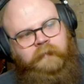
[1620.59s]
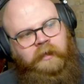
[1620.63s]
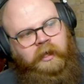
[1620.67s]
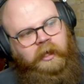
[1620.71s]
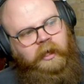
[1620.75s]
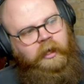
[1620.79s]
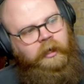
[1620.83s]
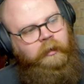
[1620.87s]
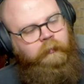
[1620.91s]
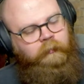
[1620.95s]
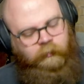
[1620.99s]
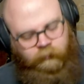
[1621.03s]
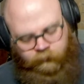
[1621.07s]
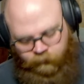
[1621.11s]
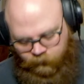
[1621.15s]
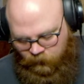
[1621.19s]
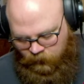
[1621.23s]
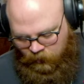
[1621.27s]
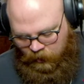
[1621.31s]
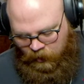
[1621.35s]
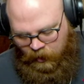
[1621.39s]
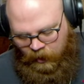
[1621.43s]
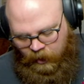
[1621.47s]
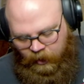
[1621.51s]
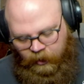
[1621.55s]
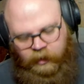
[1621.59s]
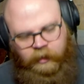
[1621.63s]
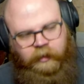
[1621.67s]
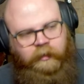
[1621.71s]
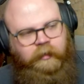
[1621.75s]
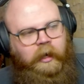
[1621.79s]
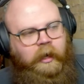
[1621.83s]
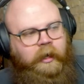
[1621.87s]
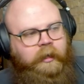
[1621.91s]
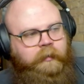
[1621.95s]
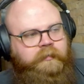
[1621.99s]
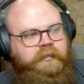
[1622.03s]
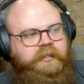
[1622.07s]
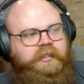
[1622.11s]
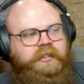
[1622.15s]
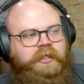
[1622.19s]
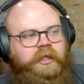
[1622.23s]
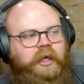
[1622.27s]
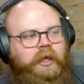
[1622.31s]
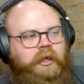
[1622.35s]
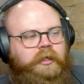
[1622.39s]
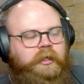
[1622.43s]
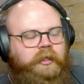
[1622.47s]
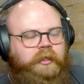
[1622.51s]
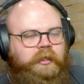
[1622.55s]
um, I I'm
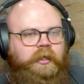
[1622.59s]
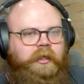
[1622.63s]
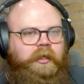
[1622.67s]
stuck